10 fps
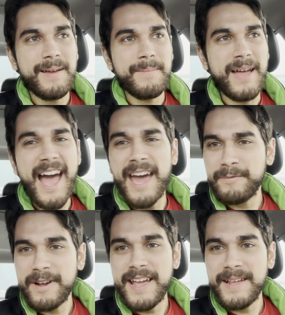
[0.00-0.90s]
bad
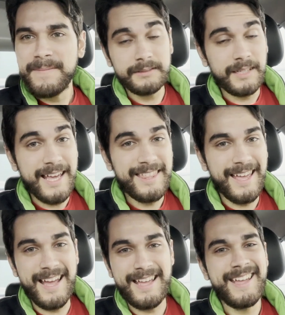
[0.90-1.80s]
way.
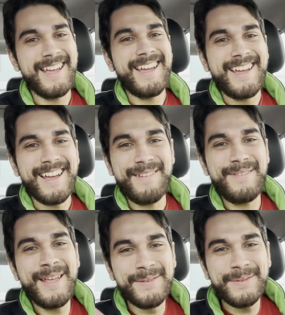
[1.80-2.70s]
I
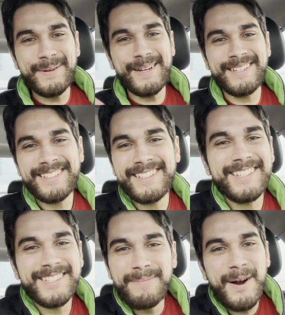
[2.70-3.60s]
mean,
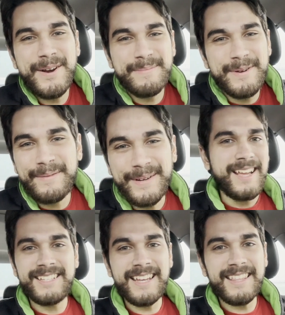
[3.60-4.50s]
it's the Mario movie.
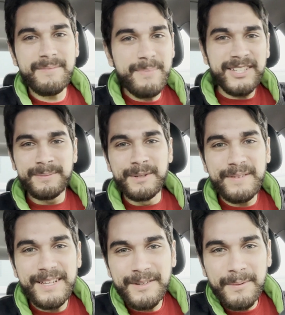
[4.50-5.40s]
It's not the best
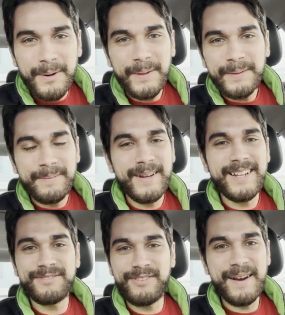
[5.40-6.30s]
movie in the world, but
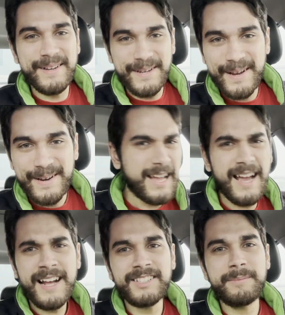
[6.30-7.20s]
it's very good. I
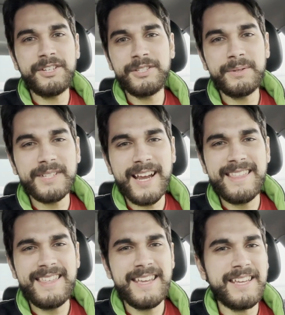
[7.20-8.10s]
got some issues. Like, I
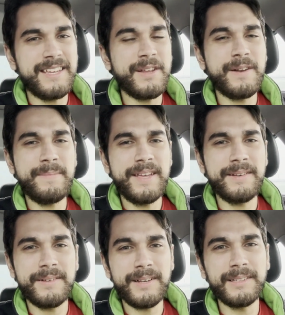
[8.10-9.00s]
think it could have
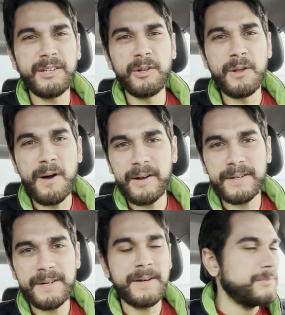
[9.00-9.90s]
been a little
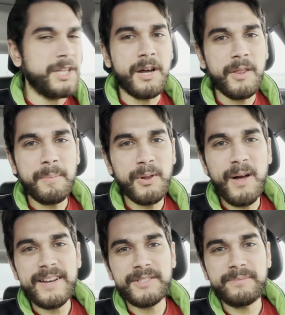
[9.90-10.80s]
longer. You know, the
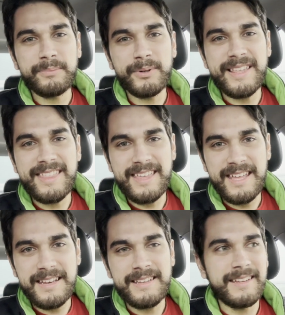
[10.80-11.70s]
plot is pretty
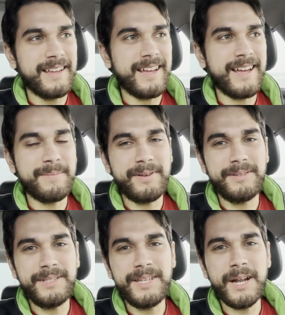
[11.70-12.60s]
thin, but
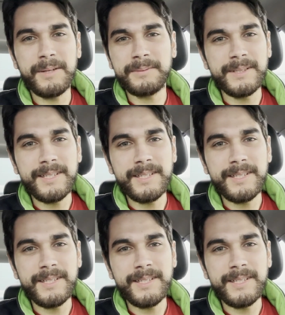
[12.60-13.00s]
you know,